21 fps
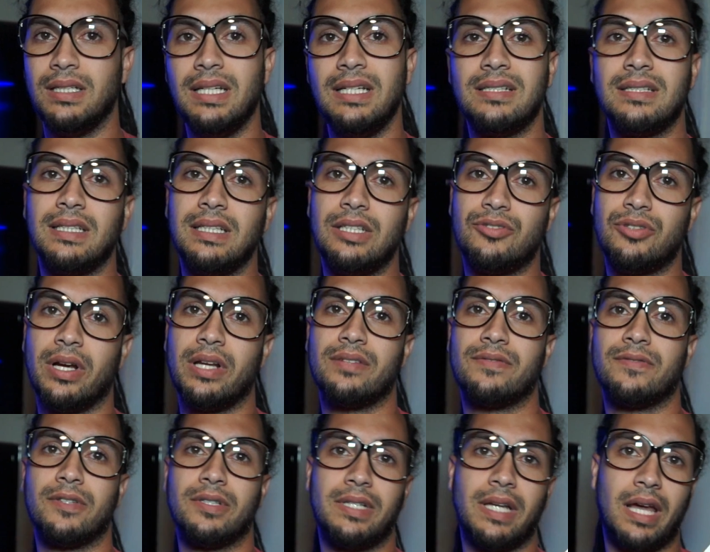Easily
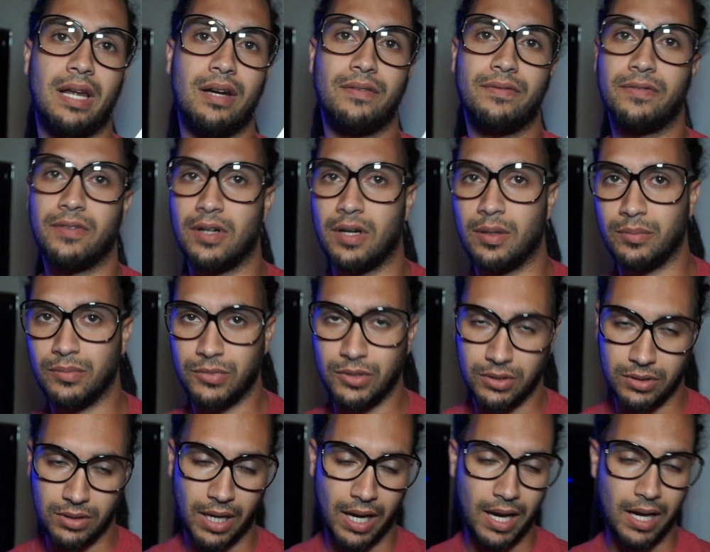transfer data from
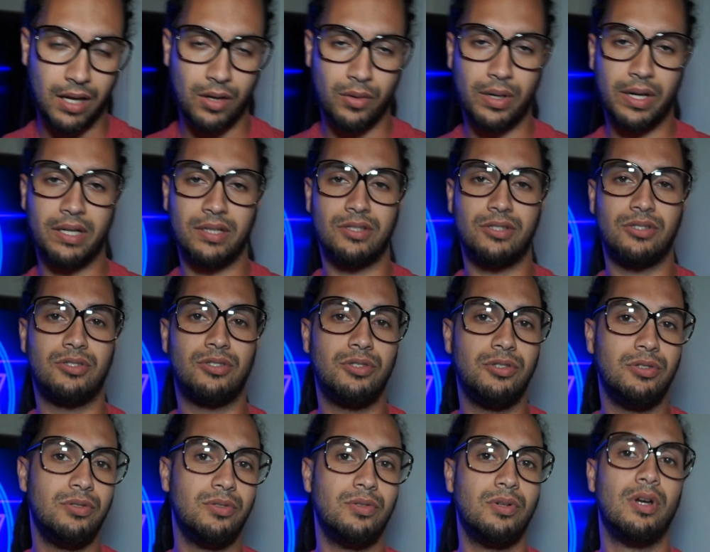iOS
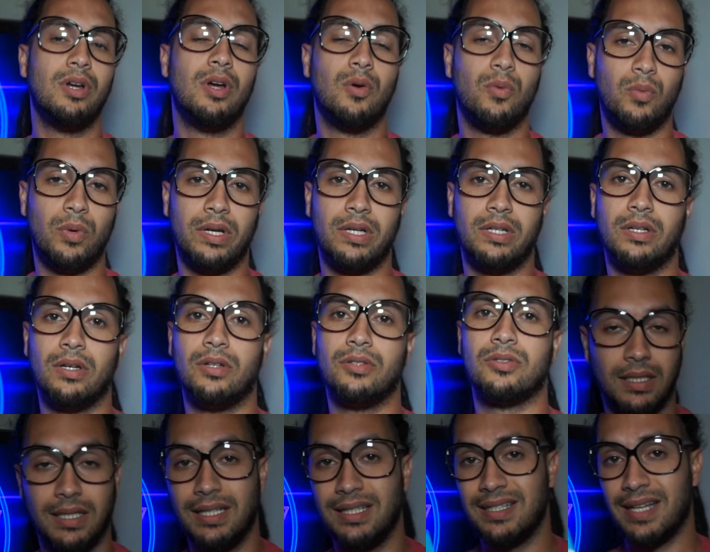to
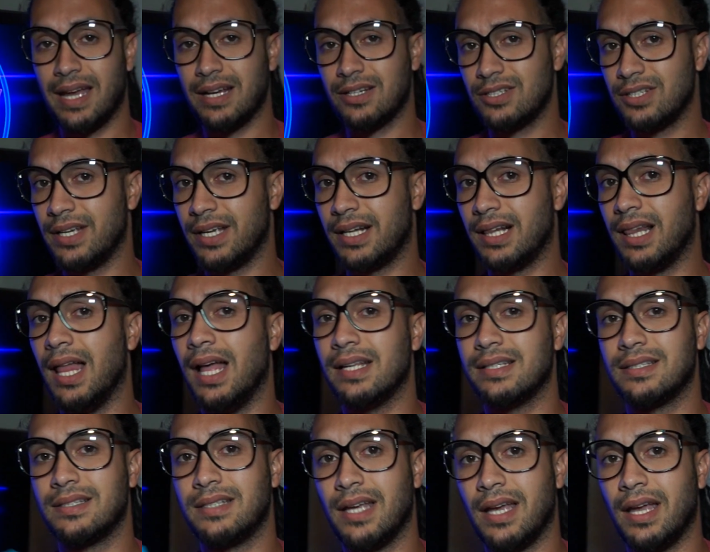Windows. It is actually a
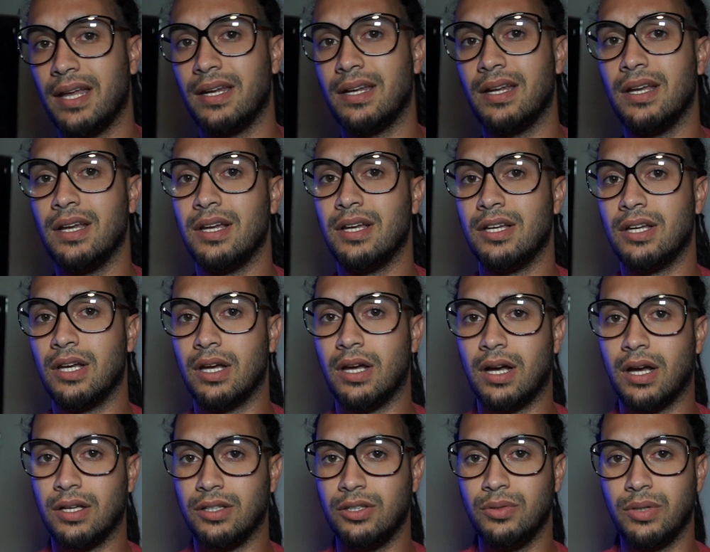class 10
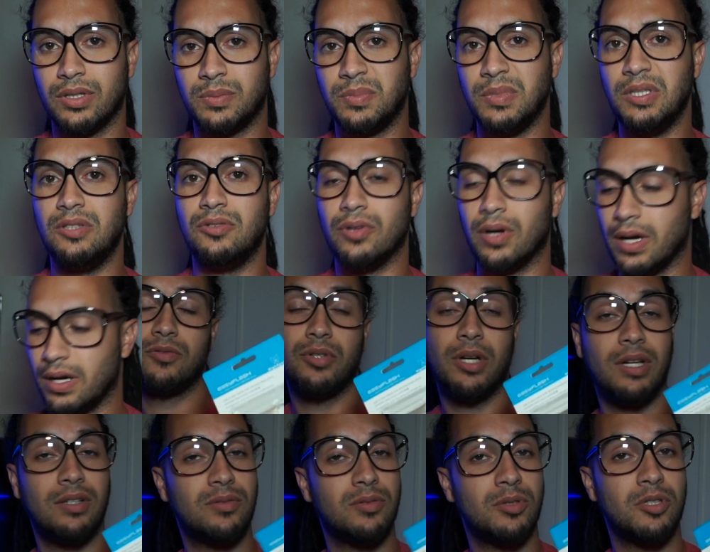uh, USB drive.
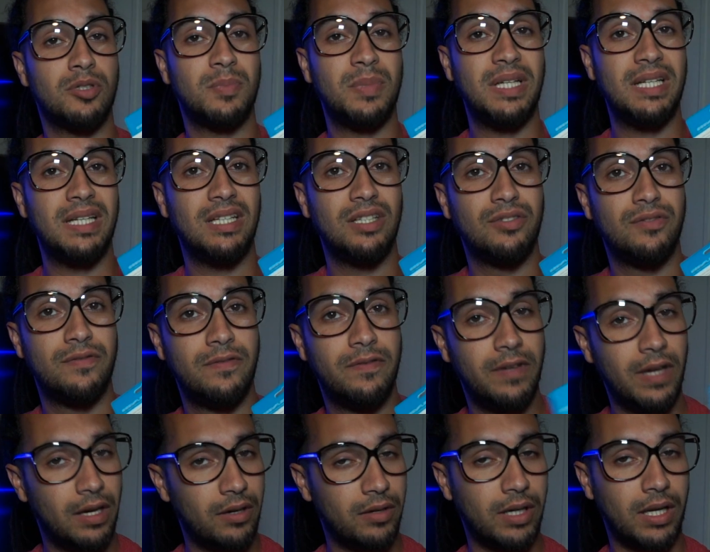Transfer speed is
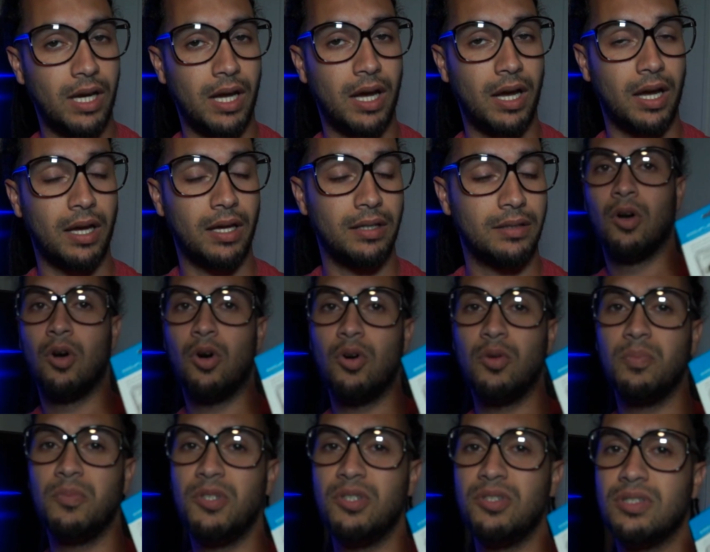very high.
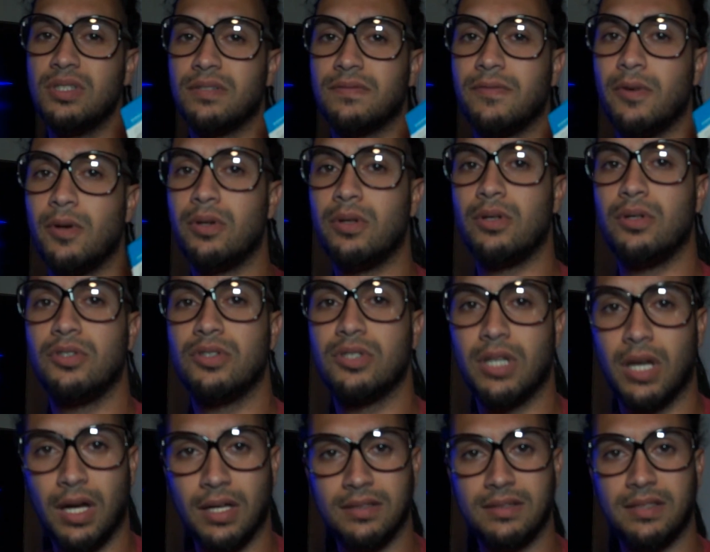Hold music, photos,
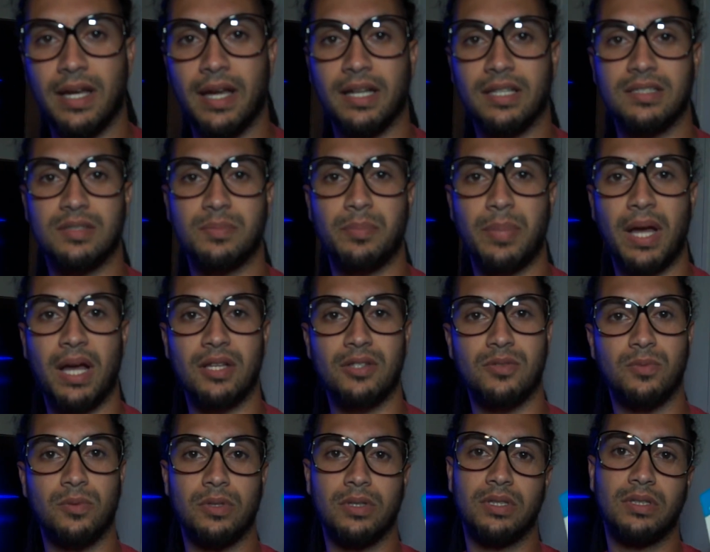contacts,
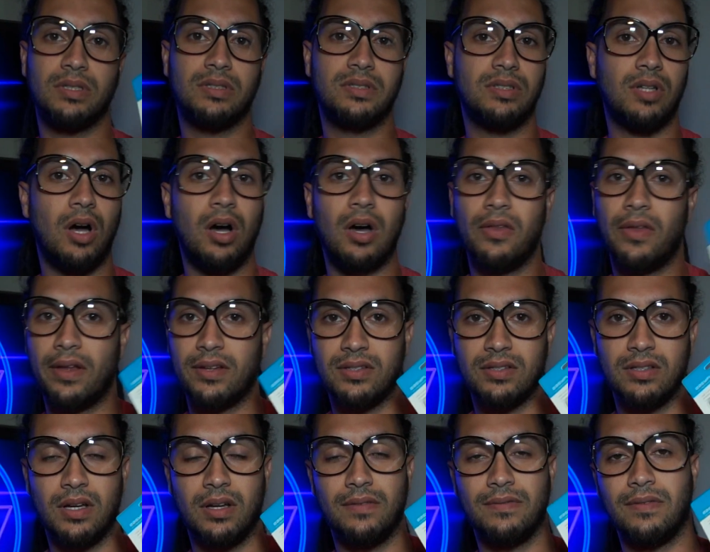passwords, all that
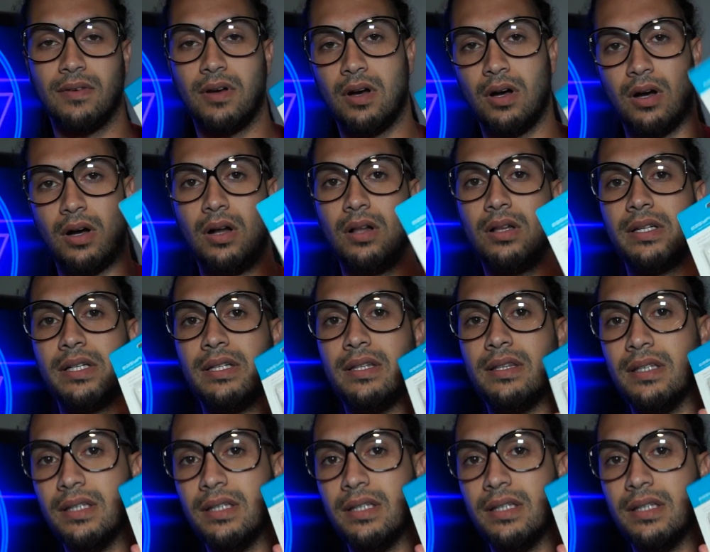stuff all in